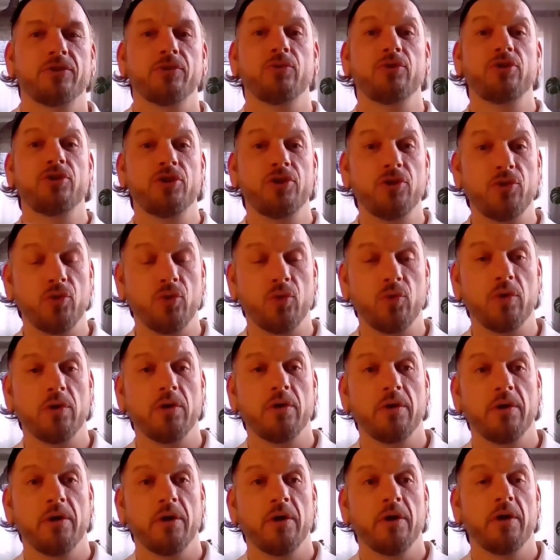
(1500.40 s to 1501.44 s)
to
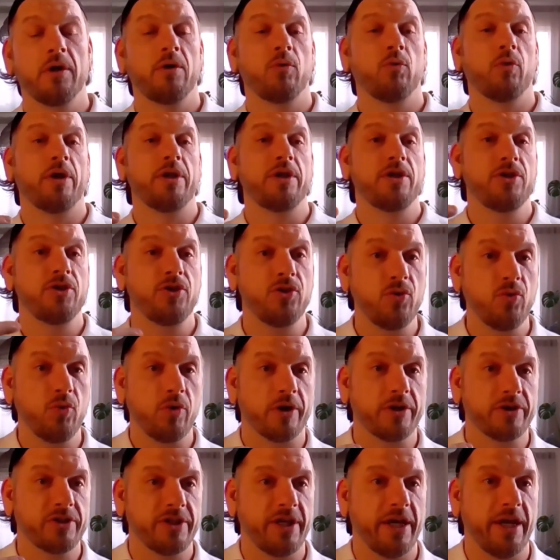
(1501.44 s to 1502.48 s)
you when
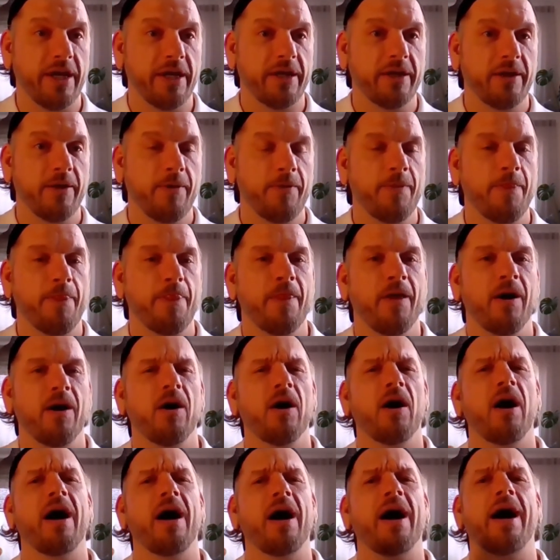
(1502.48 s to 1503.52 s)
you are saying,
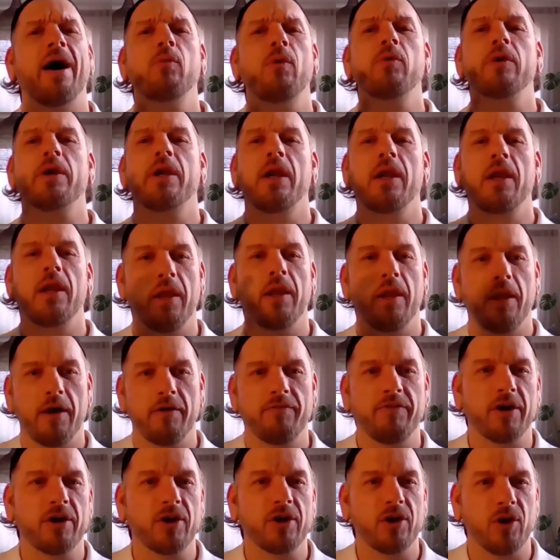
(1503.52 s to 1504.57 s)
I would
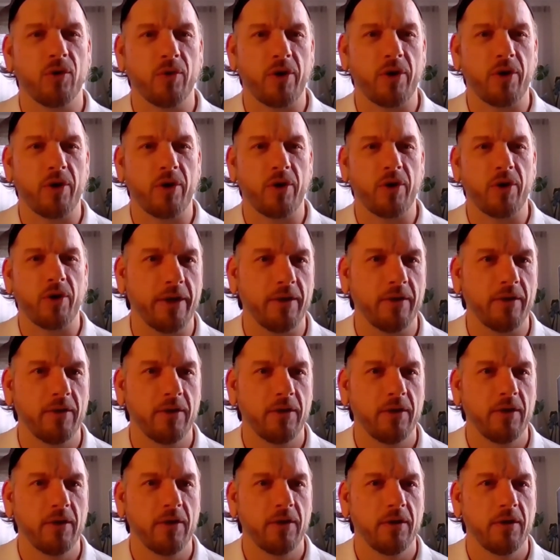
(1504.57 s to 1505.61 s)
love a Coca-Cola right
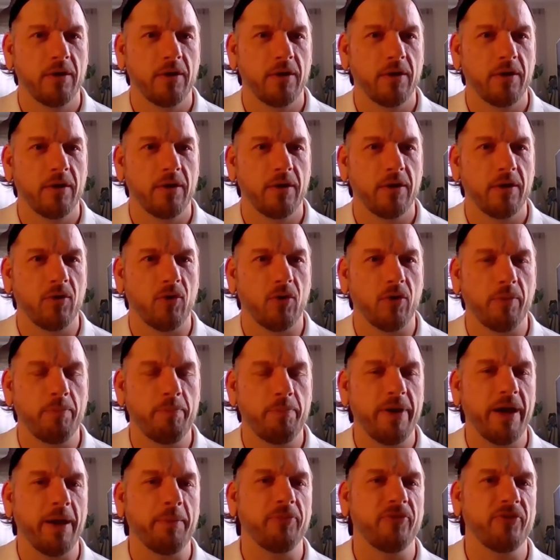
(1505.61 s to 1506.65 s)
now,
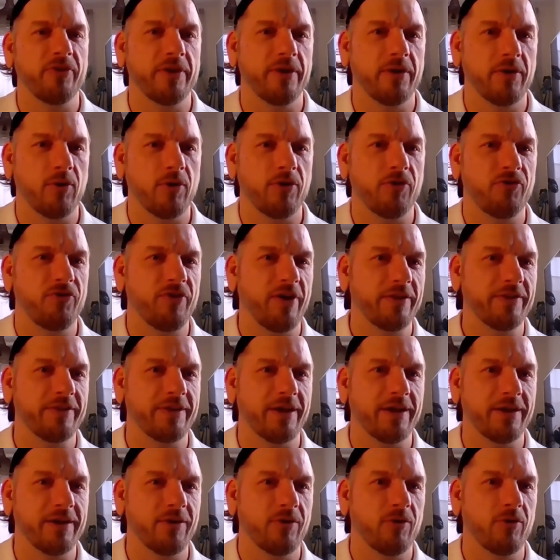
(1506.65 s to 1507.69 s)
or Pepsi, or
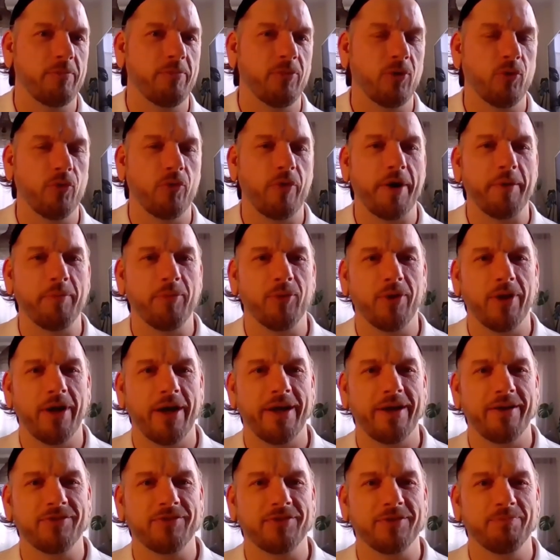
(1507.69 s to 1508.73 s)
Fanta, or Red Bull.
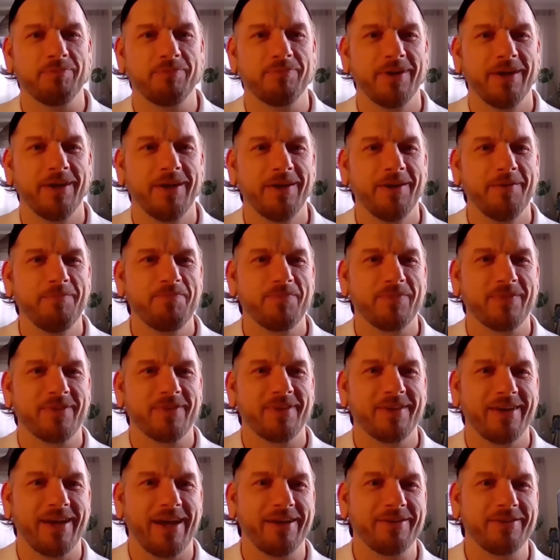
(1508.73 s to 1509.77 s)

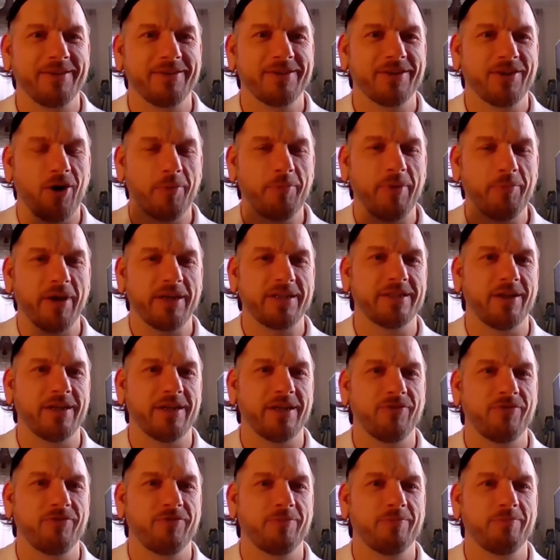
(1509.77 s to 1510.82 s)
I called
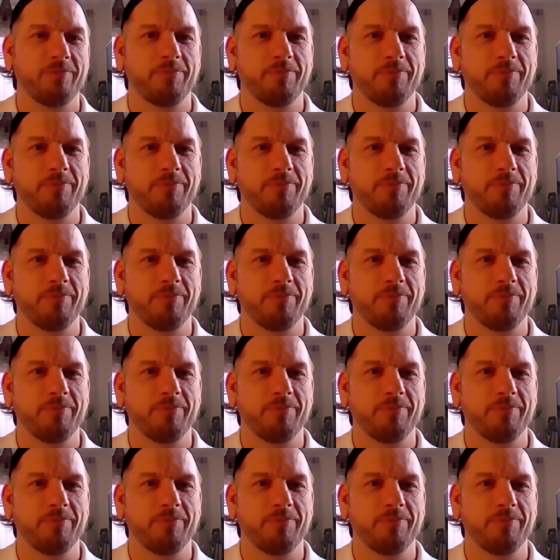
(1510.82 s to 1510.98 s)
myself